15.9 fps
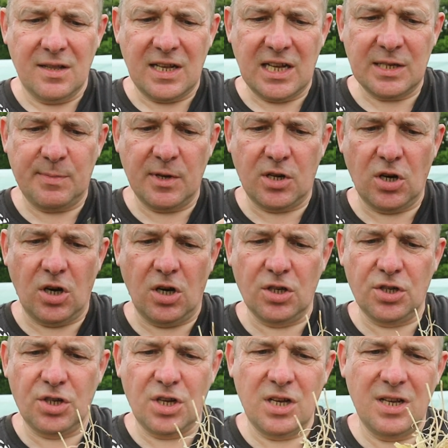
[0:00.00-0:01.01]
That's
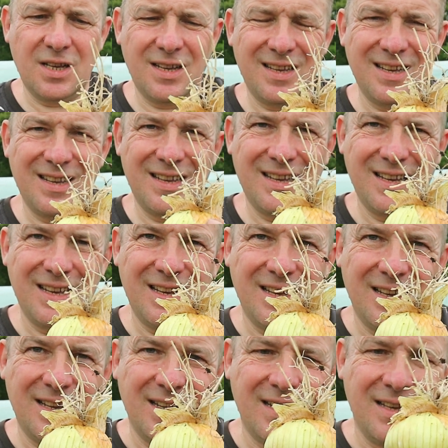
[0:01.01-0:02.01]
because
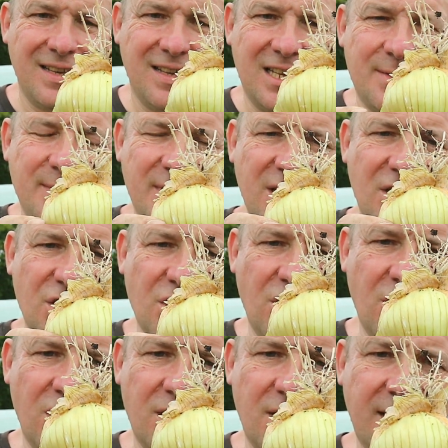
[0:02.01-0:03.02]
it's been
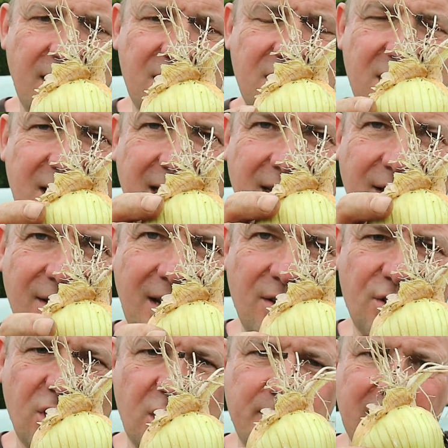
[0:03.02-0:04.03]
cured. That skin on the
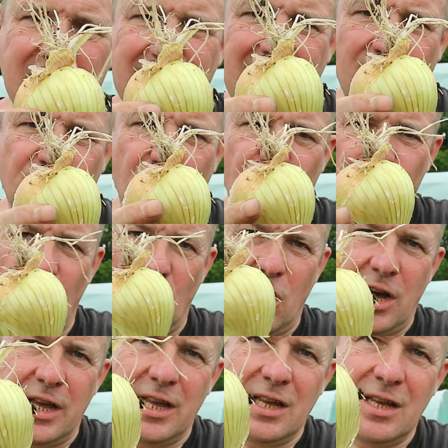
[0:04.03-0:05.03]
outside has been allowed to
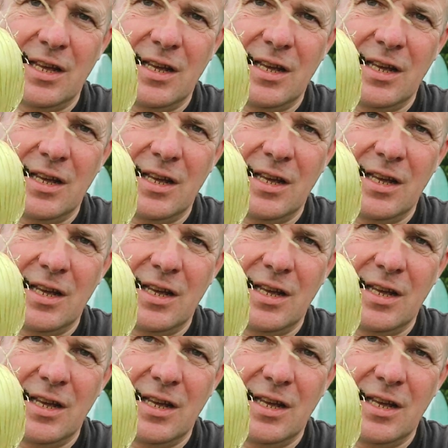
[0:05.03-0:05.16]
dry.